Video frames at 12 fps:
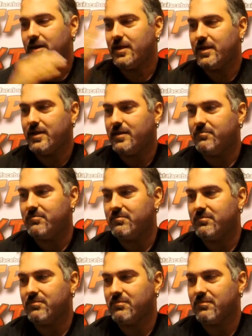
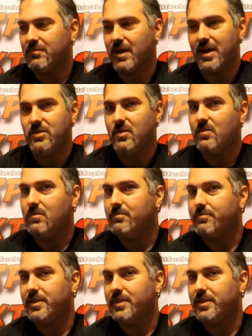and I don't.